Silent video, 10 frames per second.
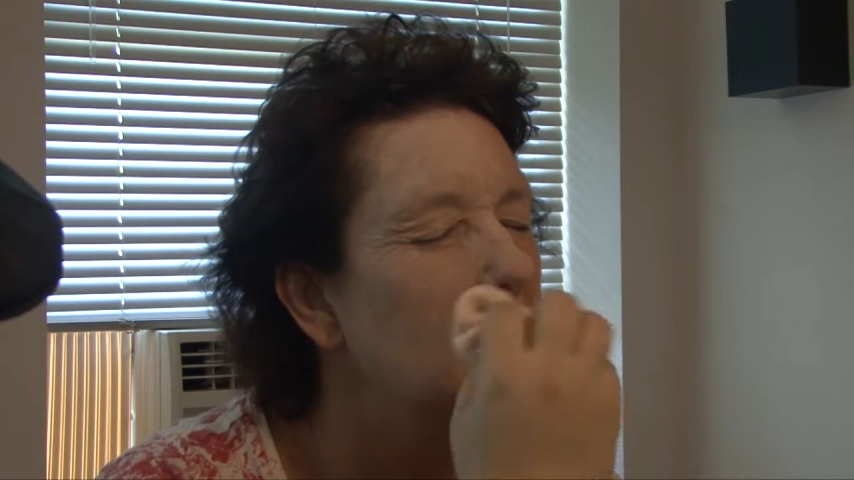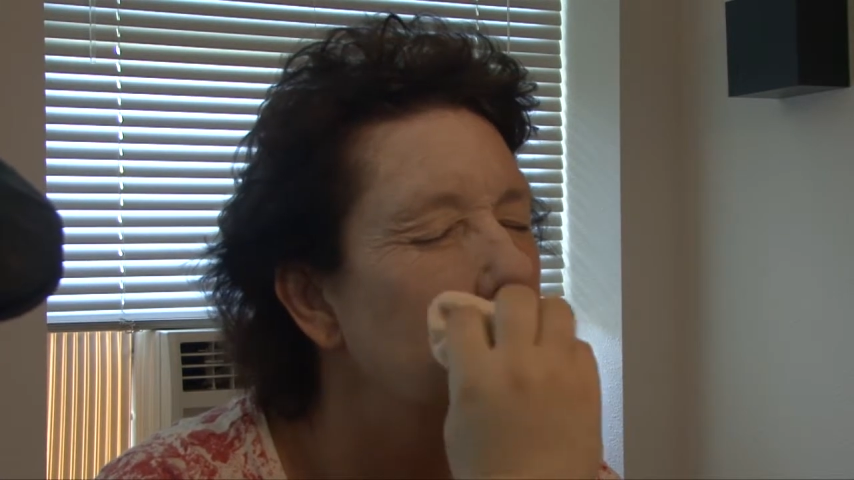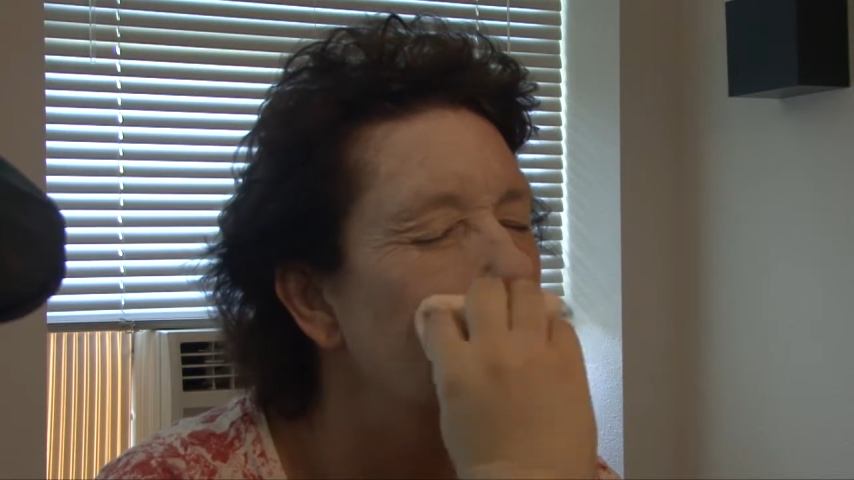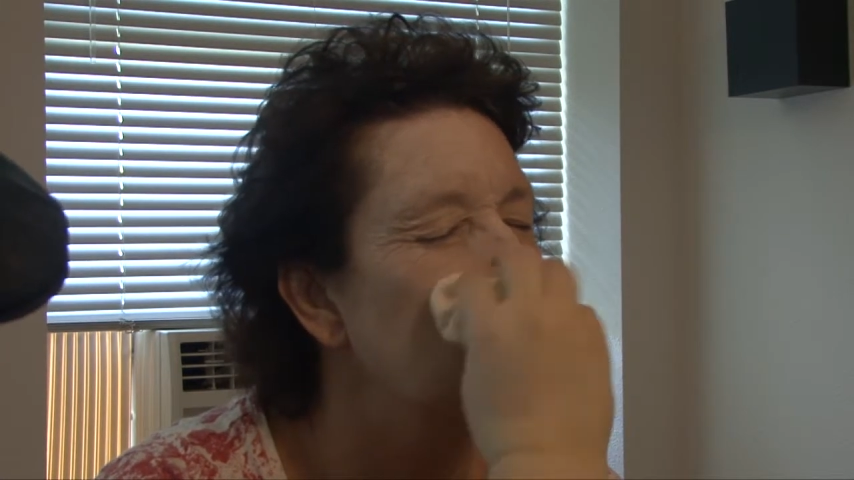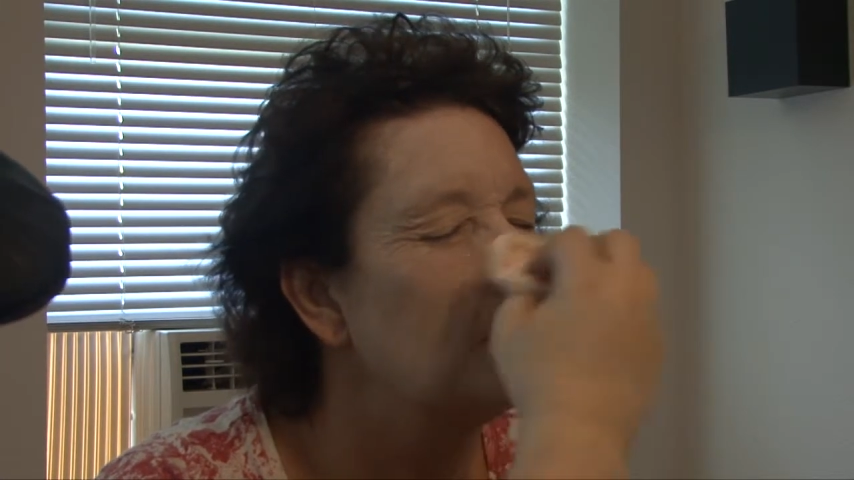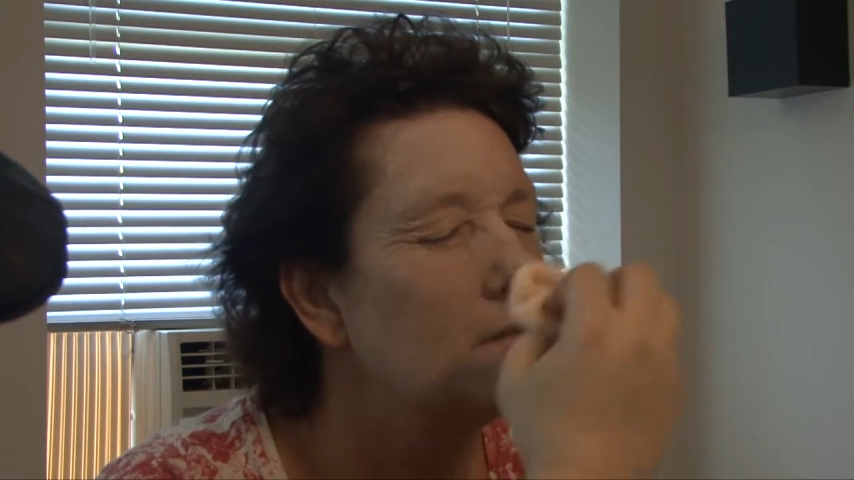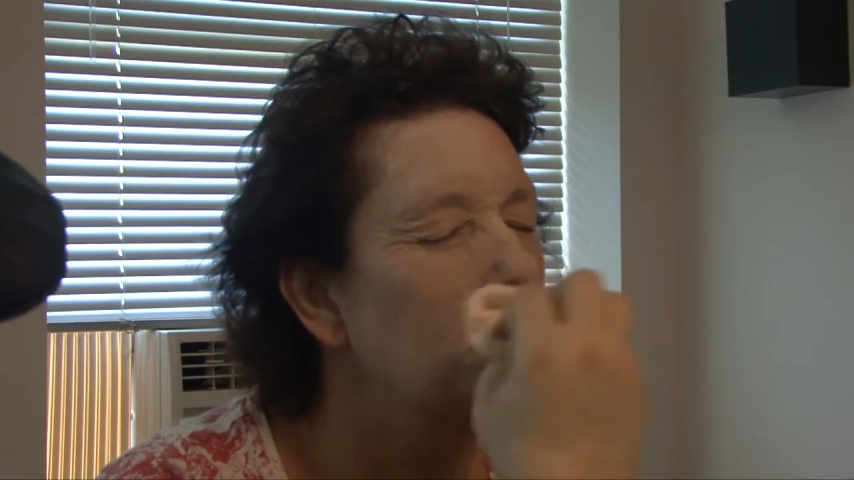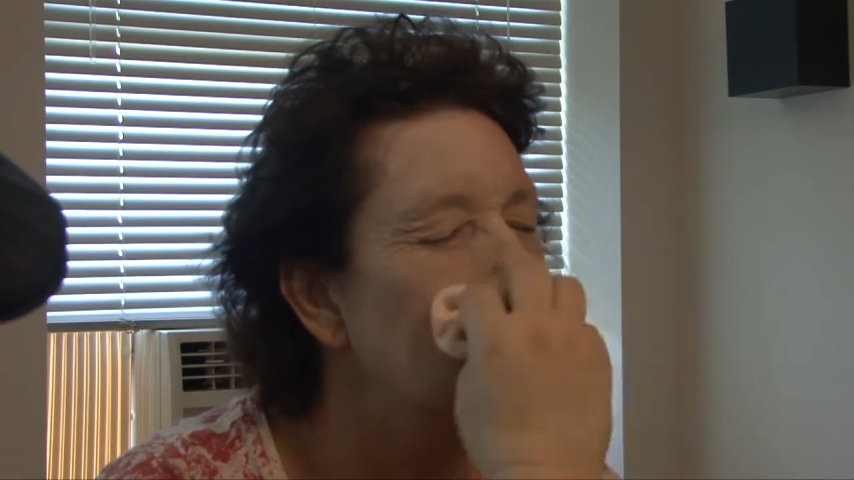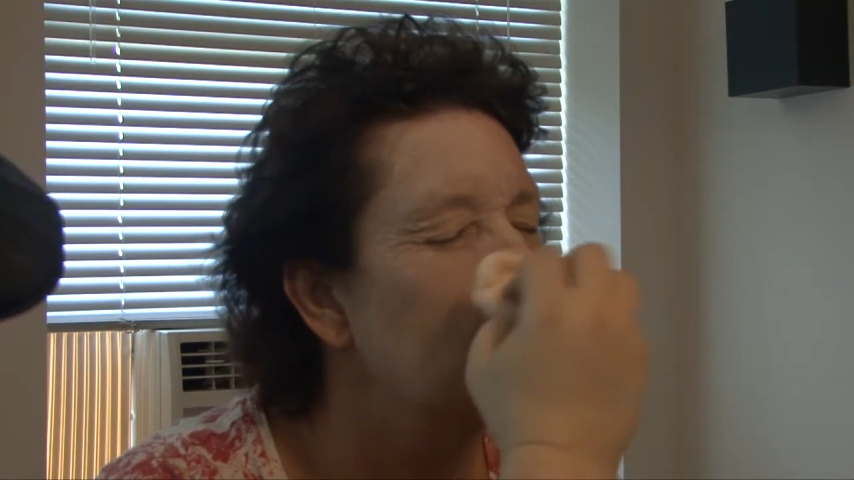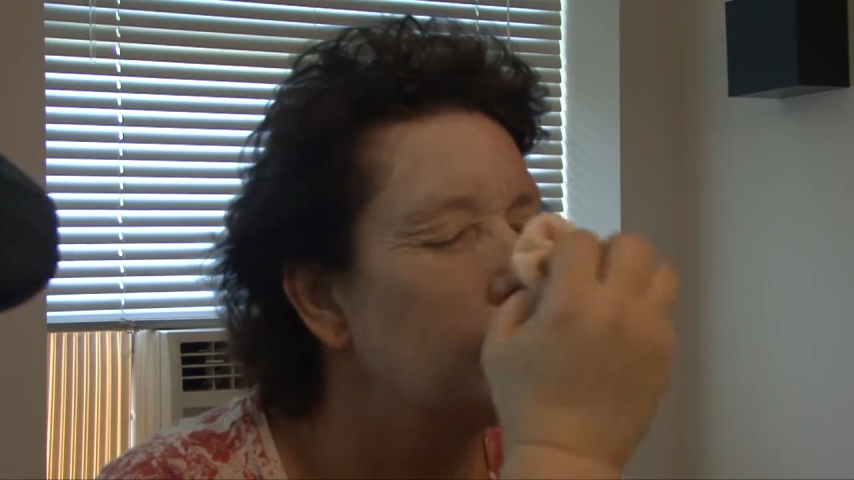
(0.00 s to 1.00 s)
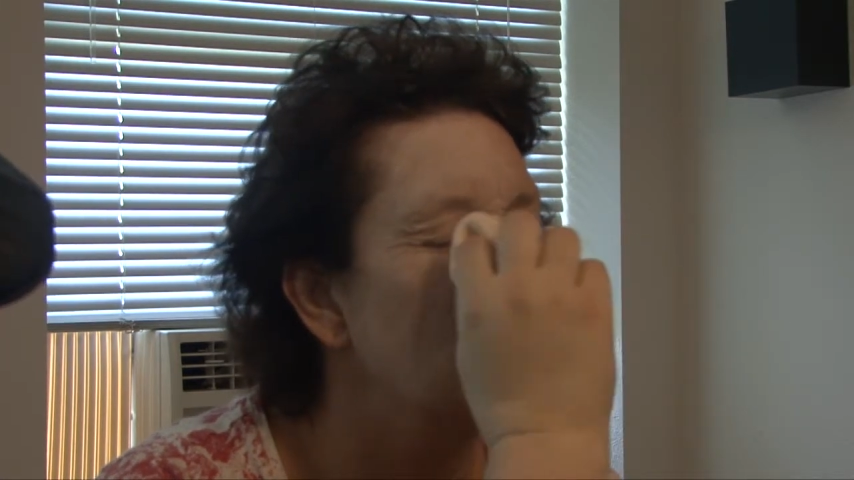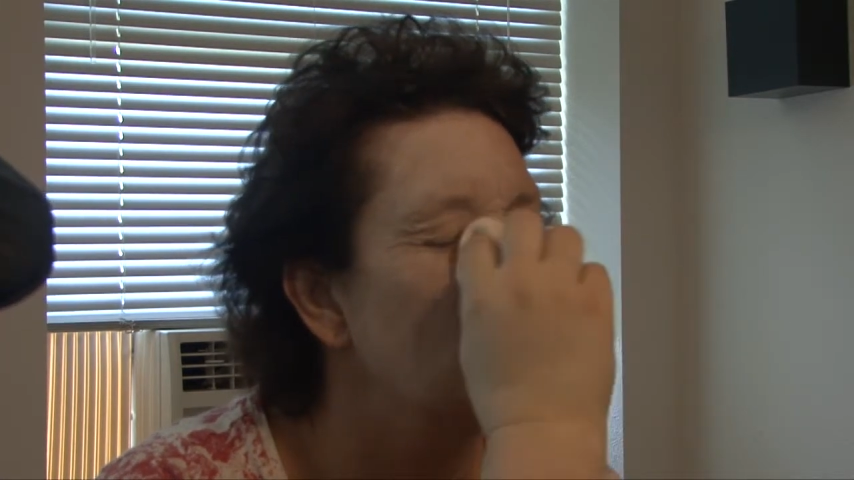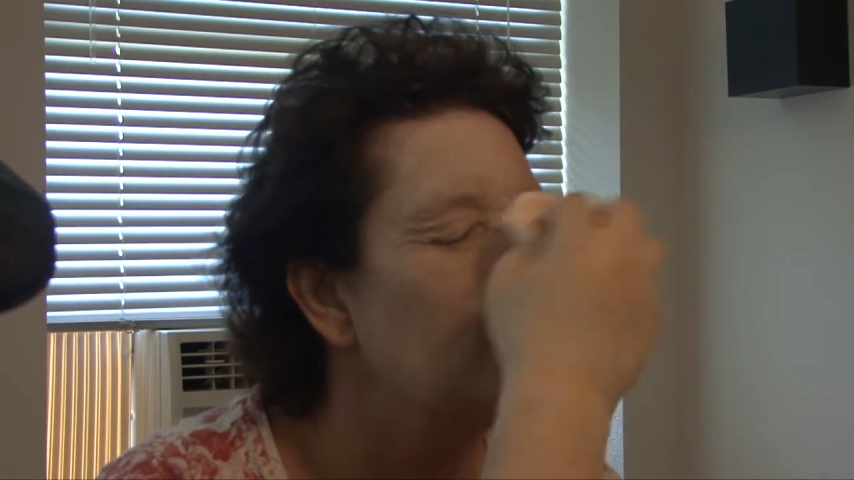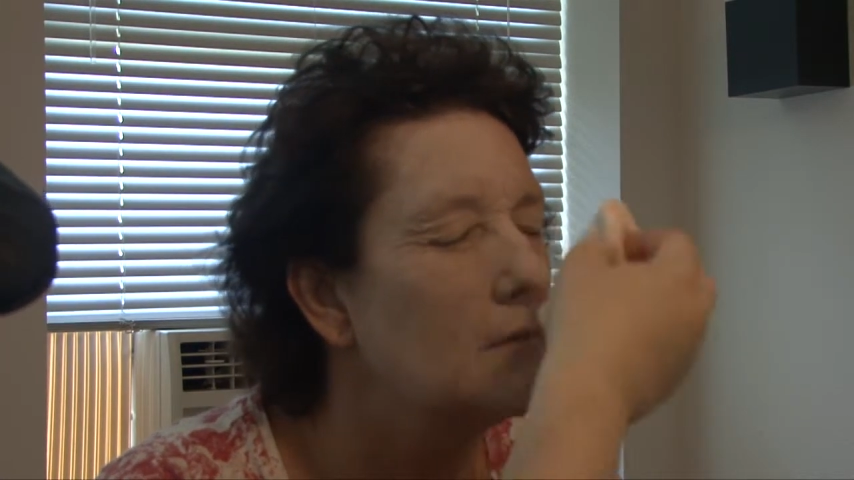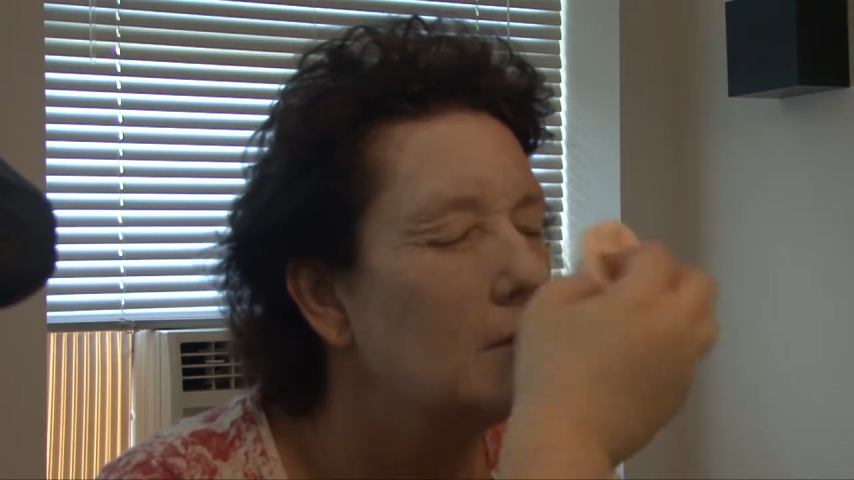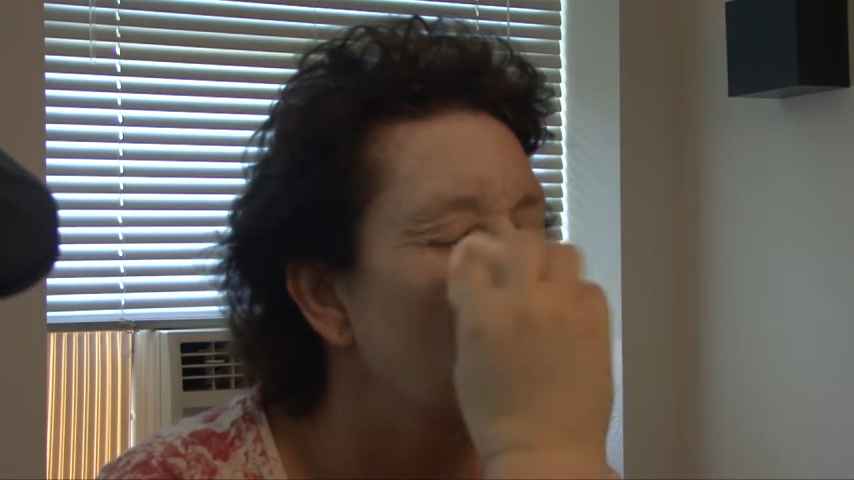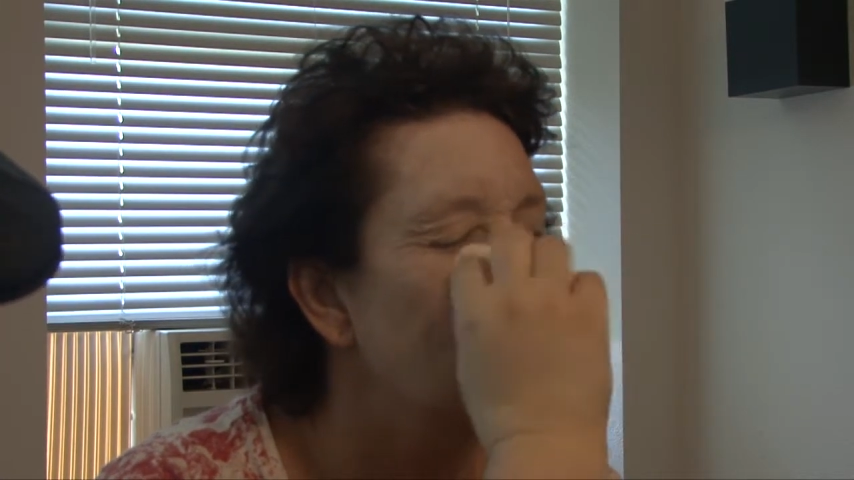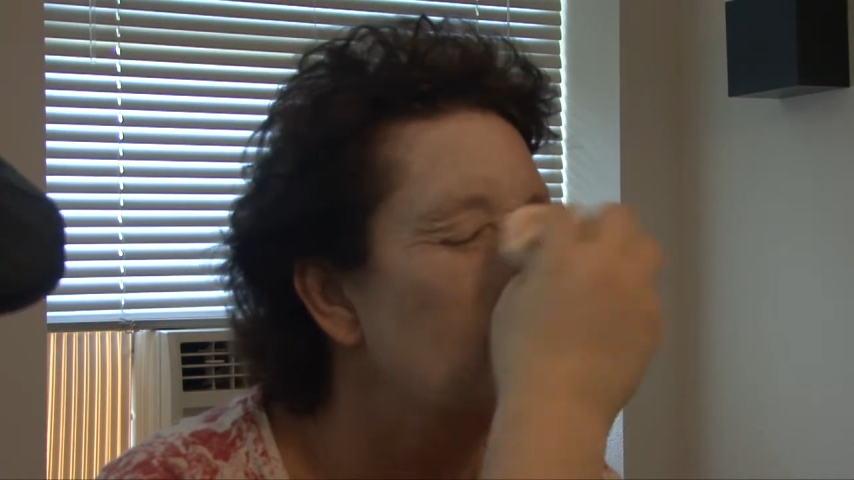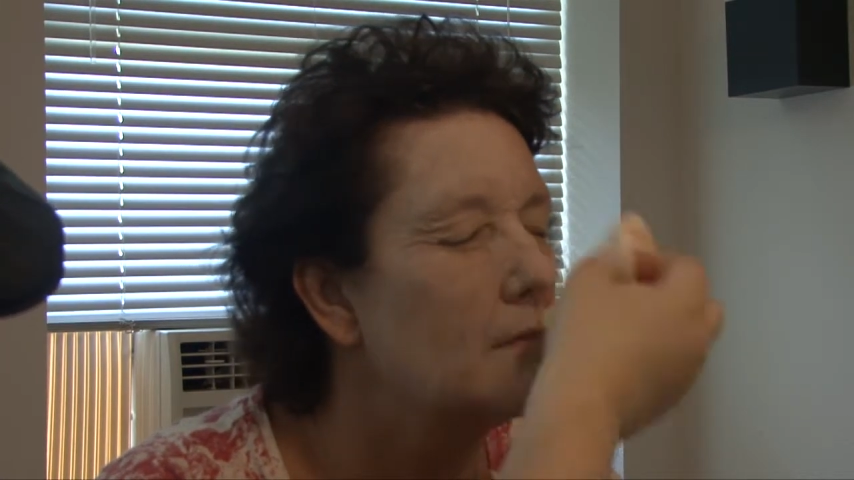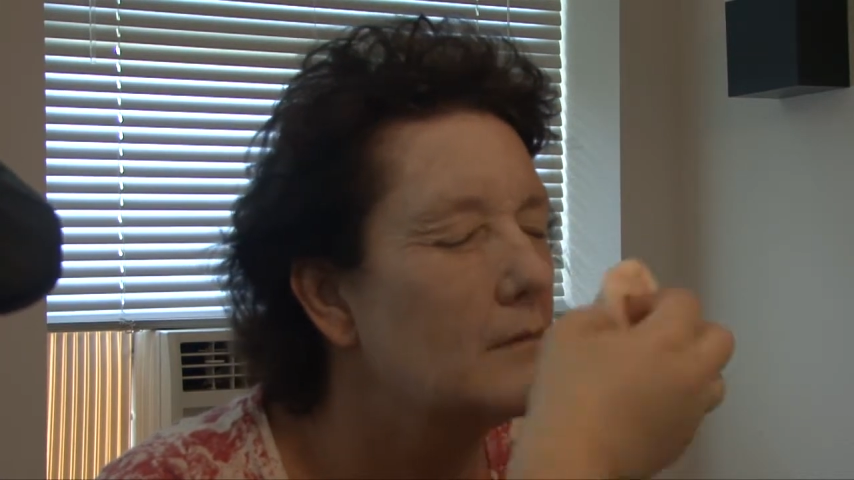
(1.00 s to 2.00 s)
whatever is excess is
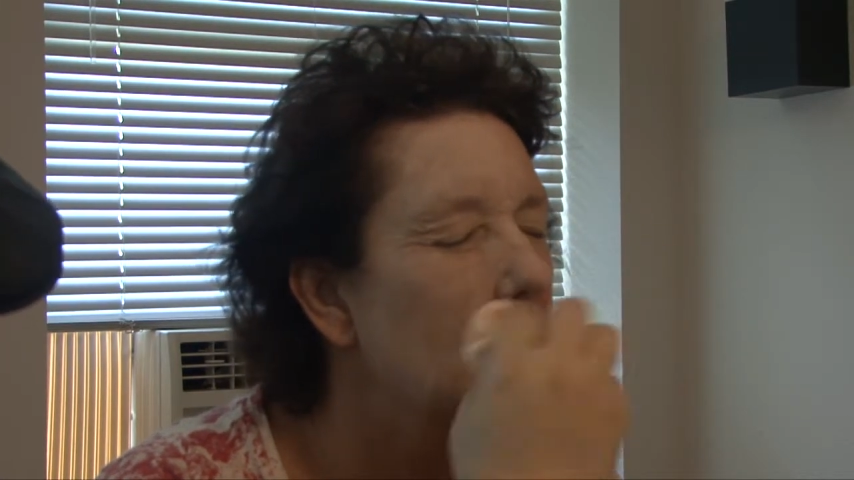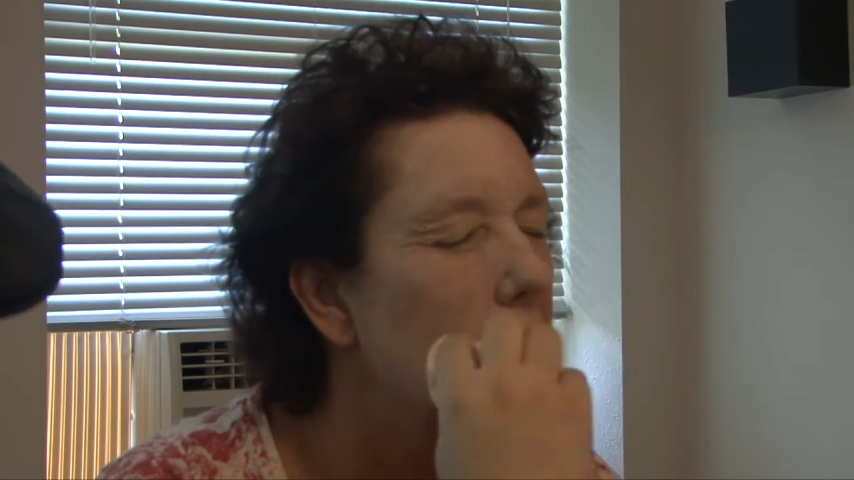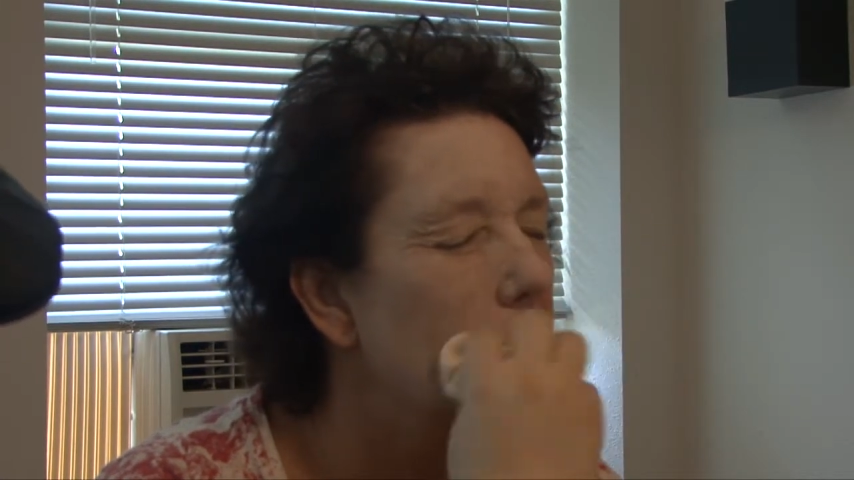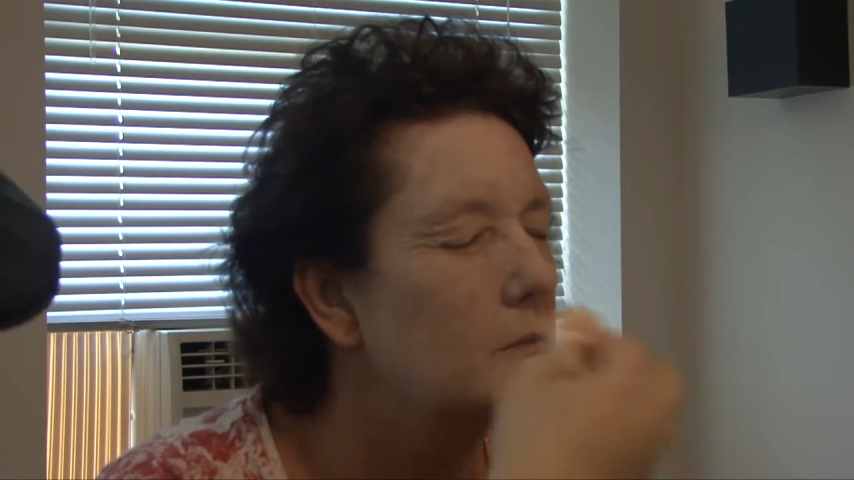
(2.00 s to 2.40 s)
picking it up